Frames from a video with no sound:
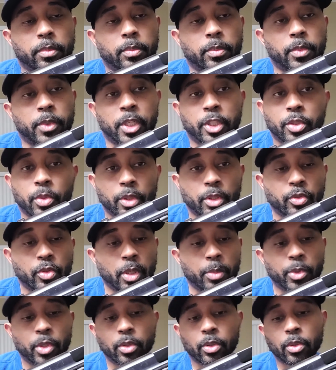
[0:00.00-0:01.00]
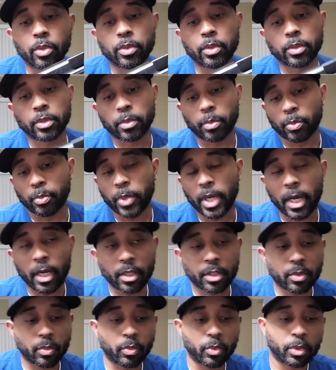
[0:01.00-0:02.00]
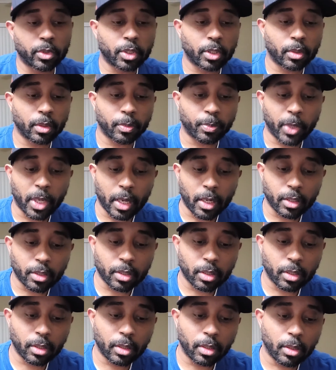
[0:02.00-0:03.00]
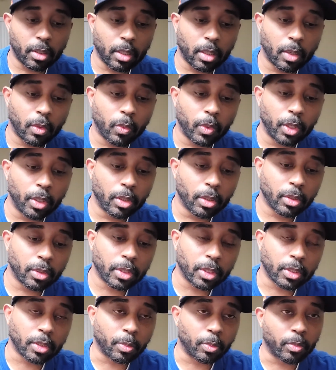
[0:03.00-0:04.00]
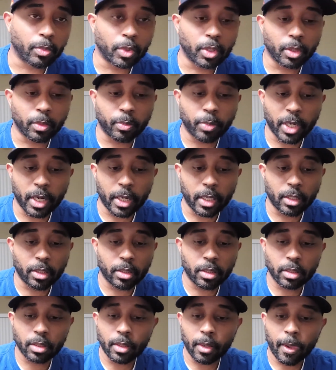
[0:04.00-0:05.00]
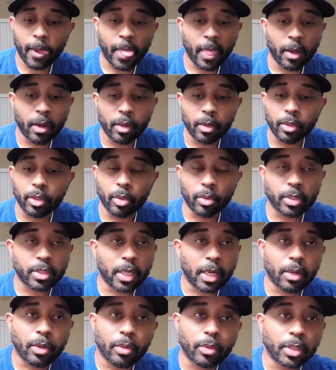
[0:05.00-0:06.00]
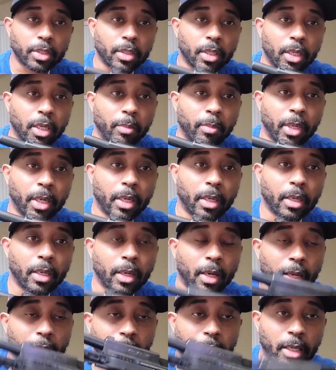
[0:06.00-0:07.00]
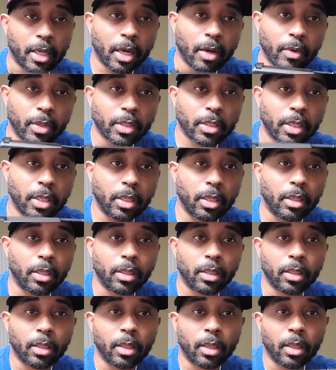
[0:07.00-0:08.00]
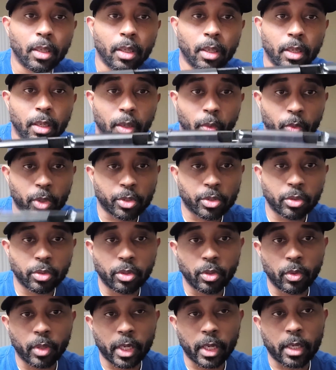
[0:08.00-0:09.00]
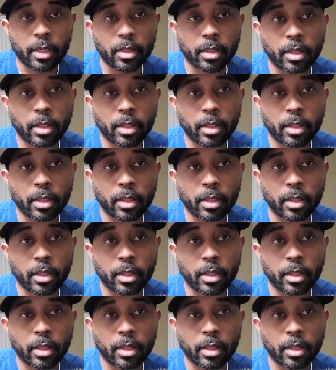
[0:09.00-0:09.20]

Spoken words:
get you a Dremel and some polishing wheels and some good polish. Go to town on this thing, man. I guarantee that once you do that,